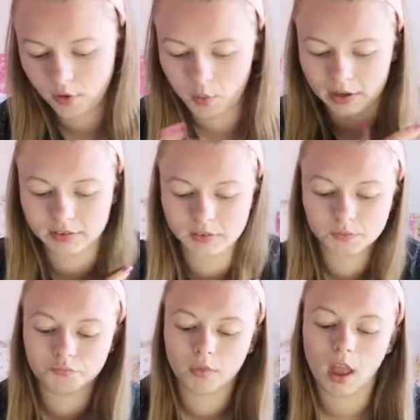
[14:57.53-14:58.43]
No, I didn't.
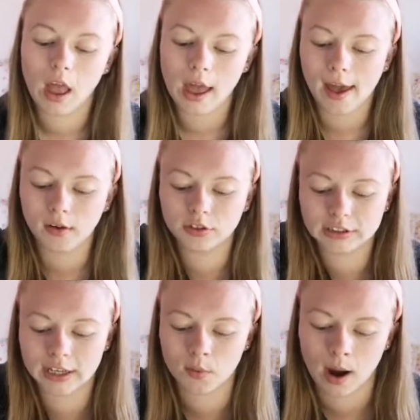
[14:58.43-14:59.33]
How to
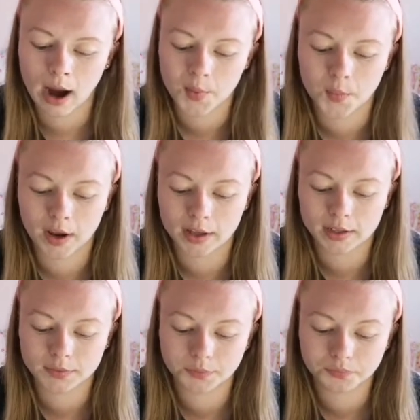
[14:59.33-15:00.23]
deal with
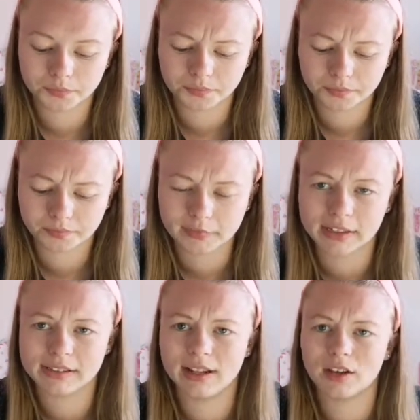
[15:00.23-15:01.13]
heartbreak? That's the